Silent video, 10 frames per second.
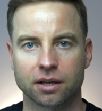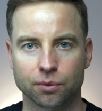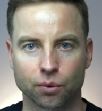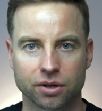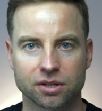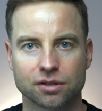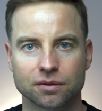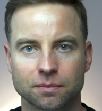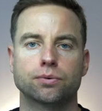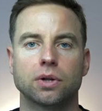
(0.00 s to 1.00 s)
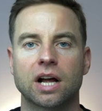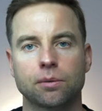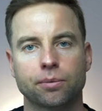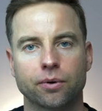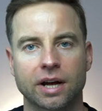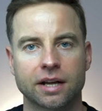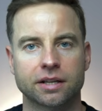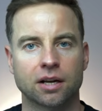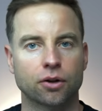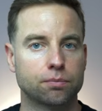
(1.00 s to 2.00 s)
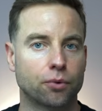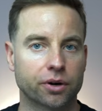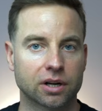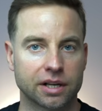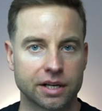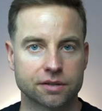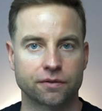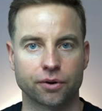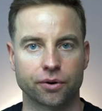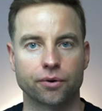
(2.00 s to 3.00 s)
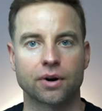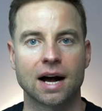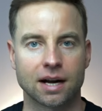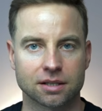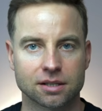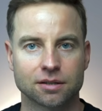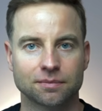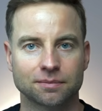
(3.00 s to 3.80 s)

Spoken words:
keywords. This will help you get a lot more clicks for your ads.